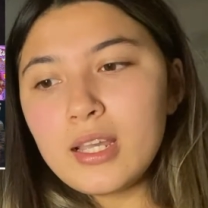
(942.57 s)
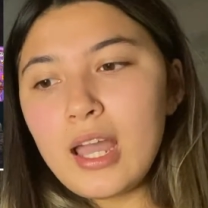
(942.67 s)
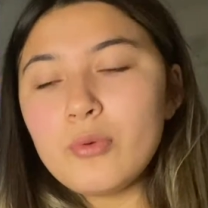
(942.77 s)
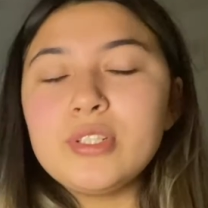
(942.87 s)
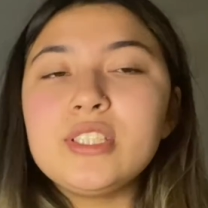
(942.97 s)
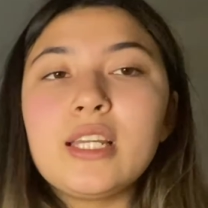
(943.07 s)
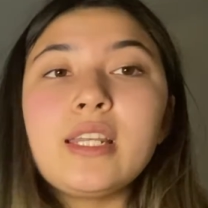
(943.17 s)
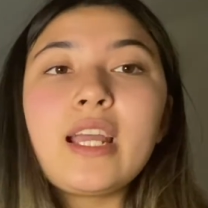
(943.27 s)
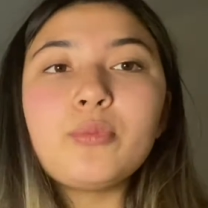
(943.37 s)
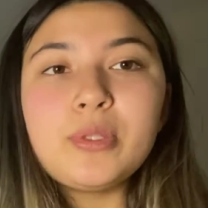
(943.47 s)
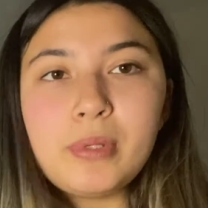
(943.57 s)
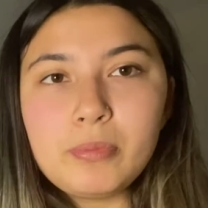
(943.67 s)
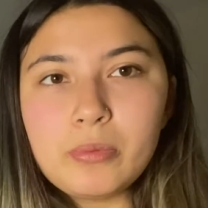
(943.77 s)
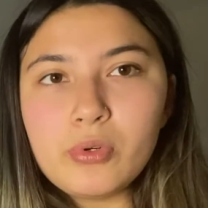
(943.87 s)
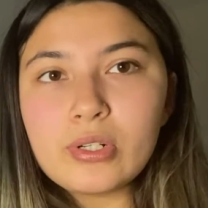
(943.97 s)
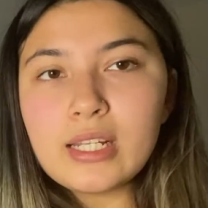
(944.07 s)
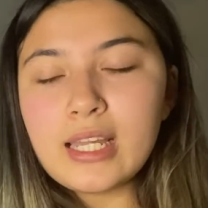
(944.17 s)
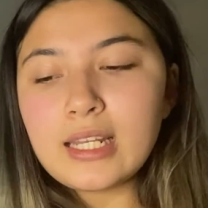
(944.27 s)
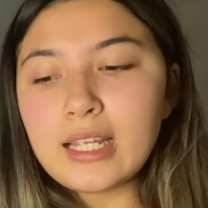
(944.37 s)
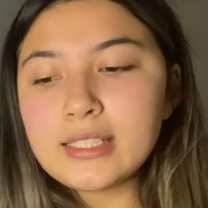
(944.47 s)
I want to connect with people more.
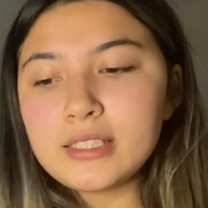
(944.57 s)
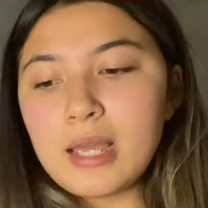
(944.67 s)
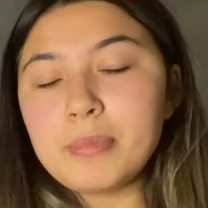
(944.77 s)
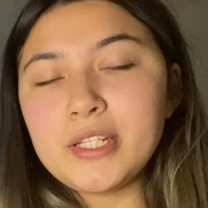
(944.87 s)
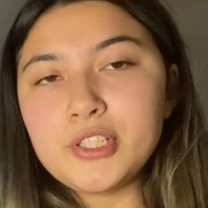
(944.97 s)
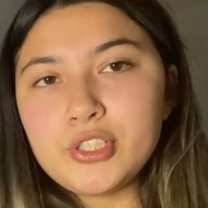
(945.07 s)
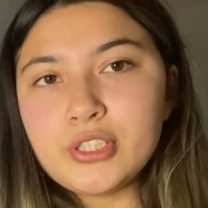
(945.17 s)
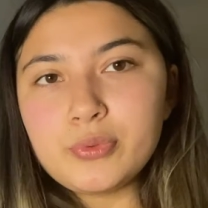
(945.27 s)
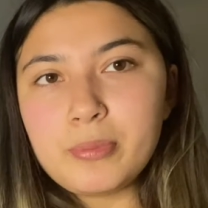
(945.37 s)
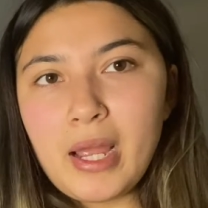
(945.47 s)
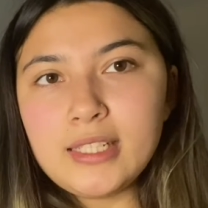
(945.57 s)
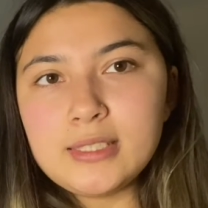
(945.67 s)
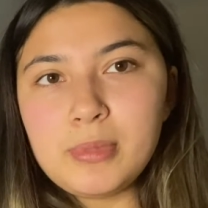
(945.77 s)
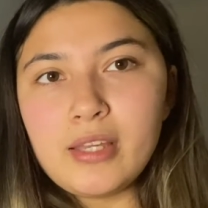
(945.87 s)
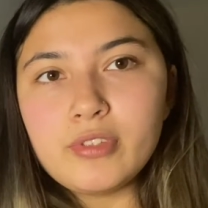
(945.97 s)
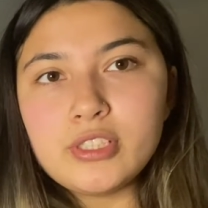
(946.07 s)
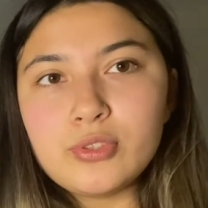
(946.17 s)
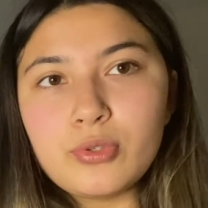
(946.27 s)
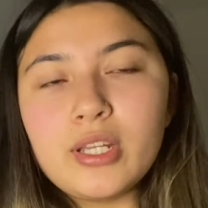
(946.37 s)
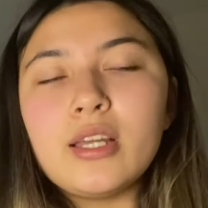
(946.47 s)
And I guess that picture just reminds me of the
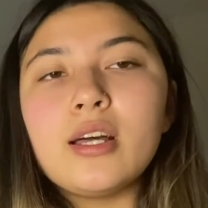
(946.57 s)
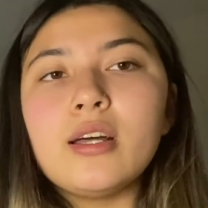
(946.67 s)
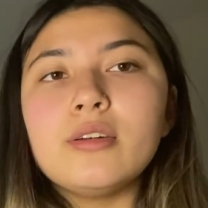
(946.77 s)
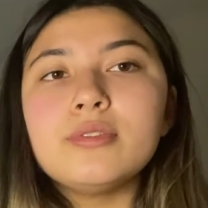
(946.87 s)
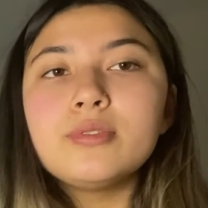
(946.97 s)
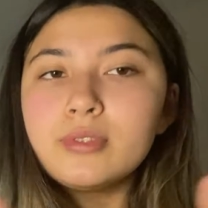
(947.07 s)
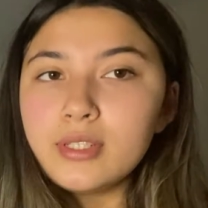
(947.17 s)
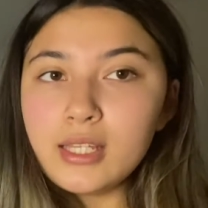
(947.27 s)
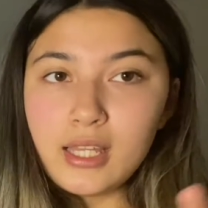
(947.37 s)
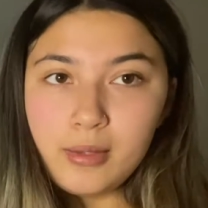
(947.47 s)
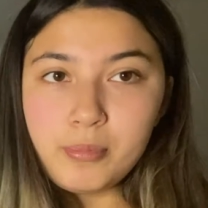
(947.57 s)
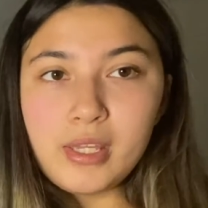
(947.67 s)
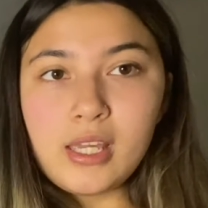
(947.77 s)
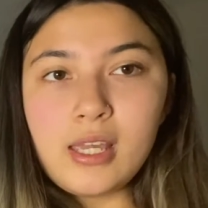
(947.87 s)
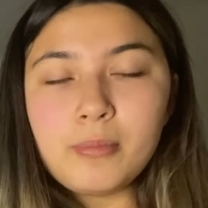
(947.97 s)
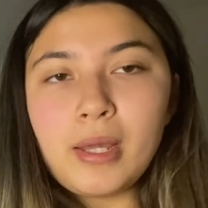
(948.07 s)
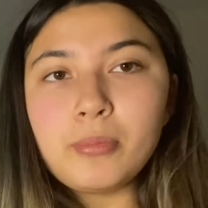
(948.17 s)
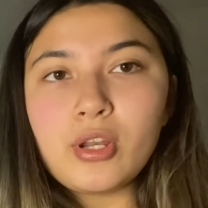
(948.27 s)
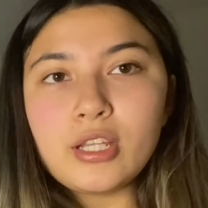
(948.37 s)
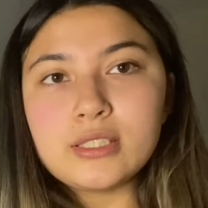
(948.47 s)
story of me and my
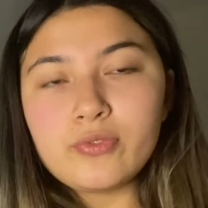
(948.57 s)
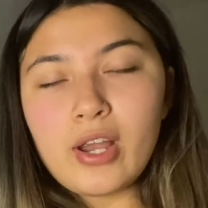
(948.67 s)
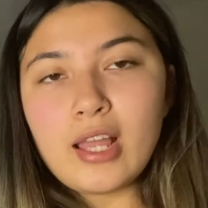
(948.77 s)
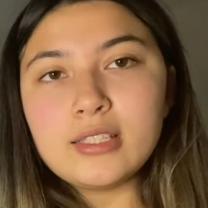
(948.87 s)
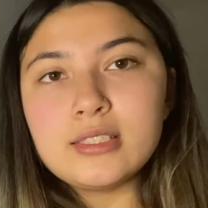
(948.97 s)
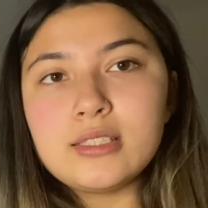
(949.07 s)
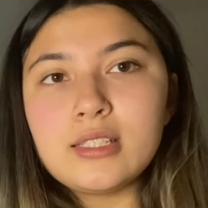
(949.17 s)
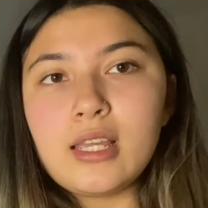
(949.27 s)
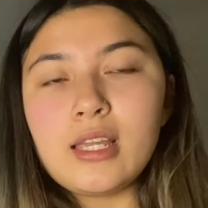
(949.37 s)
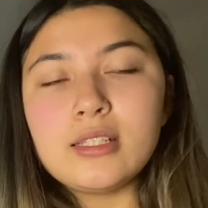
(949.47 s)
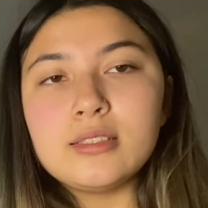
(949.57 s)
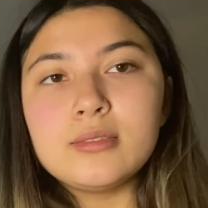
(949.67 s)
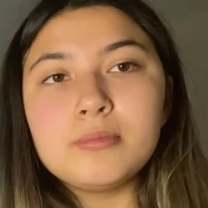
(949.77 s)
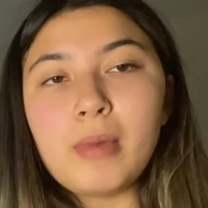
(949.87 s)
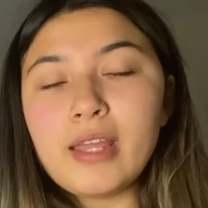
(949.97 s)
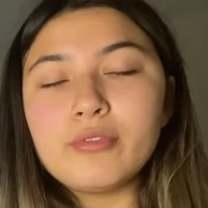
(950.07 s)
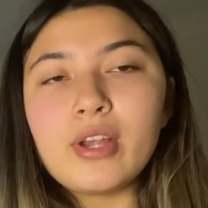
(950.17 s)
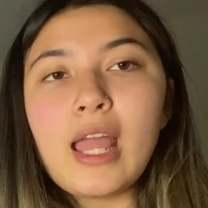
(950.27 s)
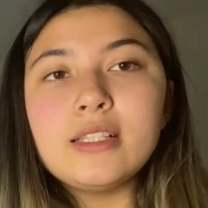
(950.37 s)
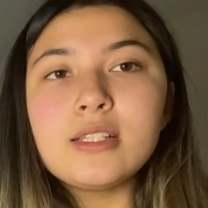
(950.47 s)
brother's friends and my
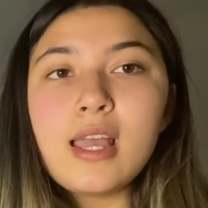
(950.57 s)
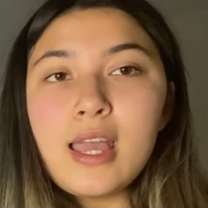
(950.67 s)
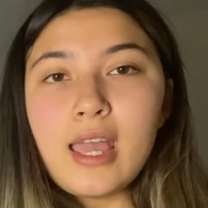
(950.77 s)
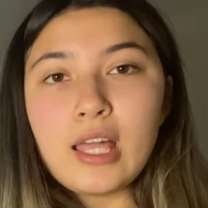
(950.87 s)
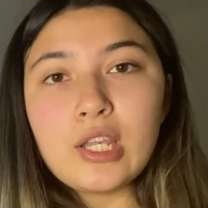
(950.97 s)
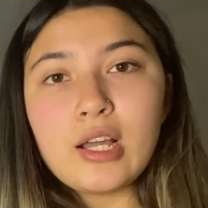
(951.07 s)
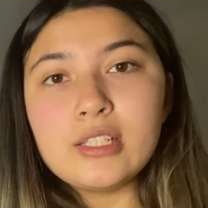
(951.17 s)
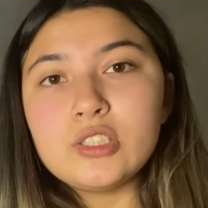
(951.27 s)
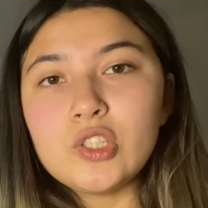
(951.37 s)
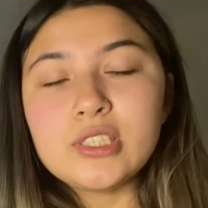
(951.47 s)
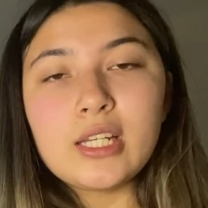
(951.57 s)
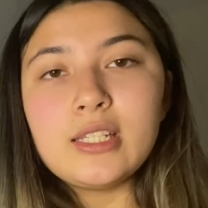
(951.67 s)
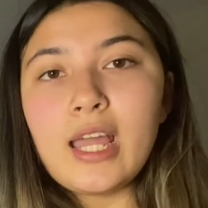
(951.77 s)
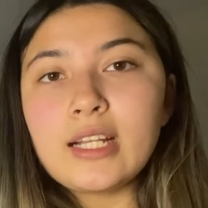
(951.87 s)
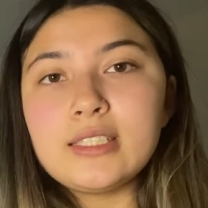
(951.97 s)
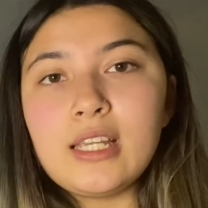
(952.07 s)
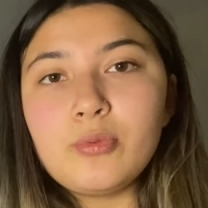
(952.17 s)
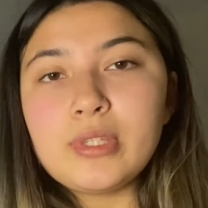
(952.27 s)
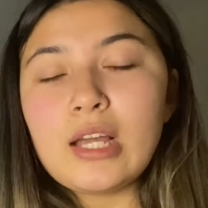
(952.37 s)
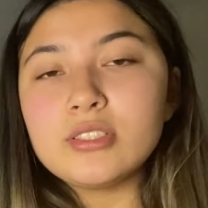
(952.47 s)
friend, and us just connecting
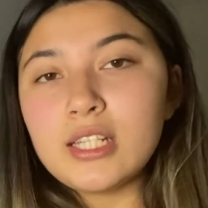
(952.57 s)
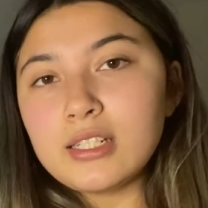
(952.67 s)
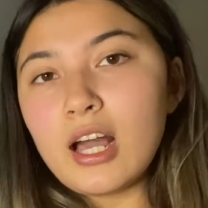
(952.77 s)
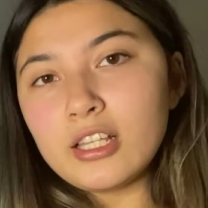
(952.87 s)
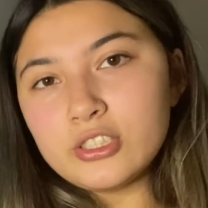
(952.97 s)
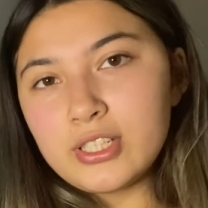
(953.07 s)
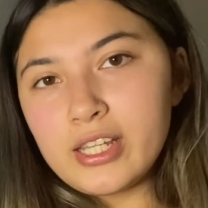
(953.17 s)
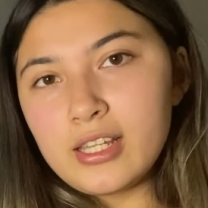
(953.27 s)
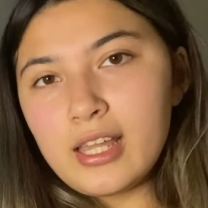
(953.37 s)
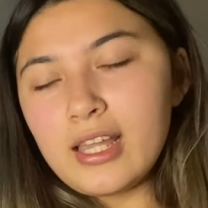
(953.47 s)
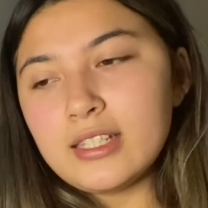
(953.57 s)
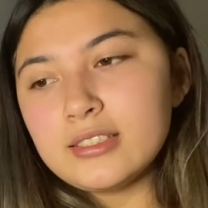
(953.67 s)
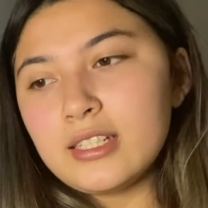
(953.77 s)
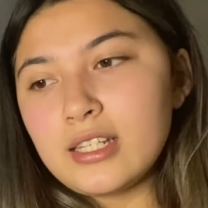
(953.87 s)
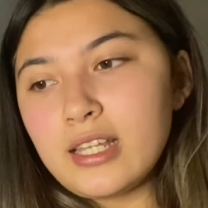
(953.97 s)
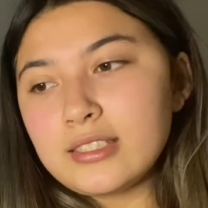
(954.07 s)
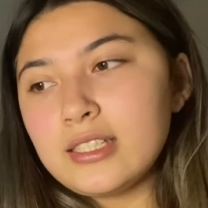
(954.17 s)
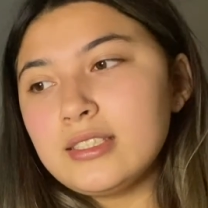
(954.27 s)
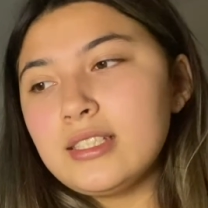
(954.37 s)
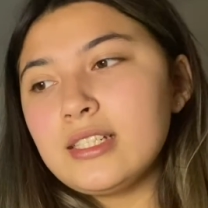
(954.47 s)
without technology. And
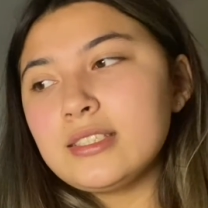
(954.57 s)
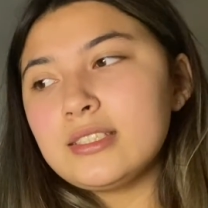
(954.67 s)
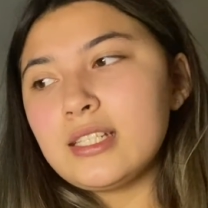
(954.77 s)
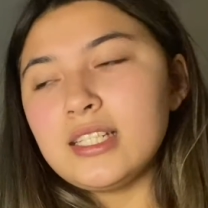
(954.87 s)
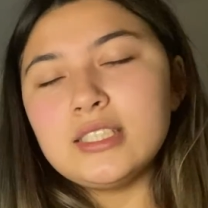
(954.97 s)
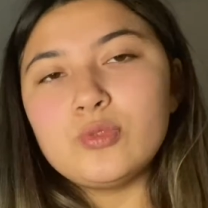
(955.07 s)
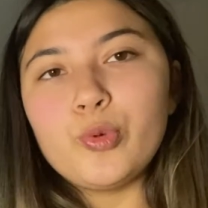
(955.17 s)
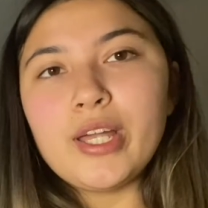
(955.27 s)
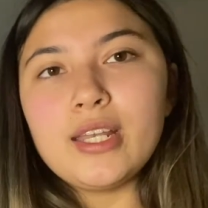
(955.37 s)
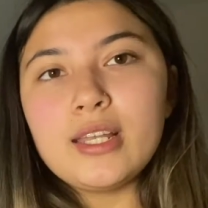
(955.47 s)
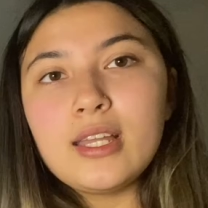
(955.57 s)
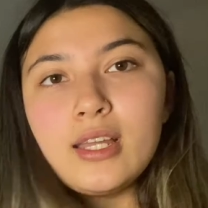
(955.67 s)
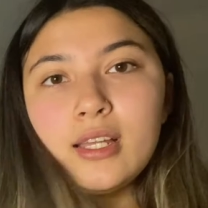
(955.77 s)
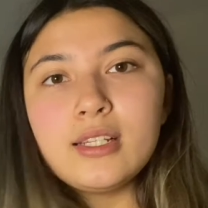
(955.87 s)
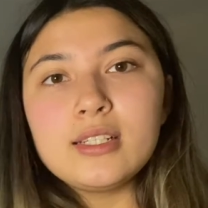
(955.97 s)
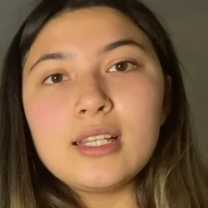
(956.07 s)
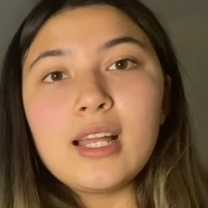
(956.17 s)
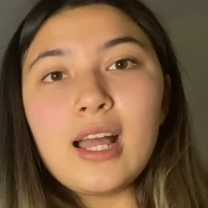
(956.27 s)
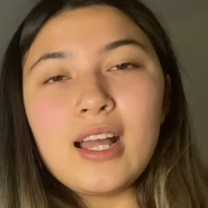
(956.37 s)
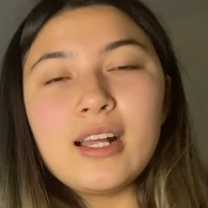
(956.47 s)
connectedness is what
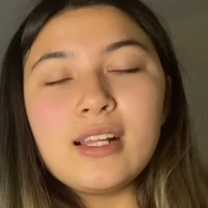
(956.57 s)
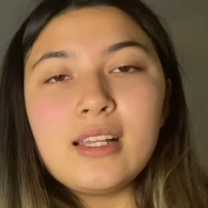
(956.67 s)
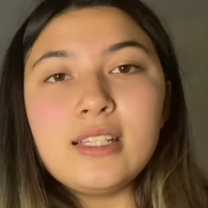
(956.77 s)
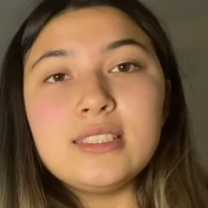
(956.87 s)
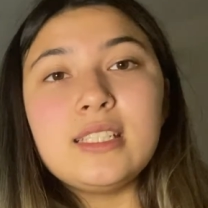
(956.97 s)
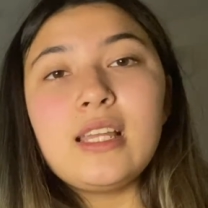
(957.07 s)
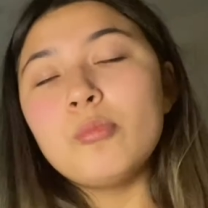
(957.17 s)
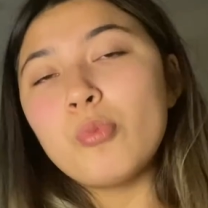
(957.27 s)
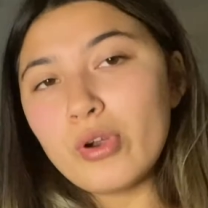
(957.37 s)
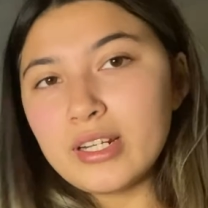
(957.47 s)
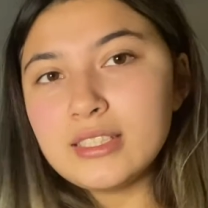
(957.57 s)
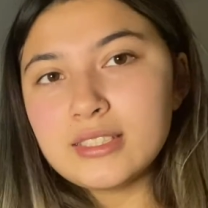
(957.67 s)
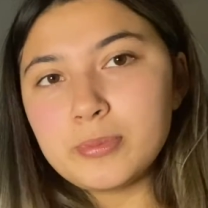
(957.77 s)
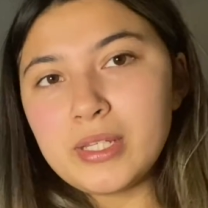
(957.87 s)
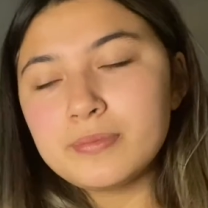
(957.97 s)
is important to me.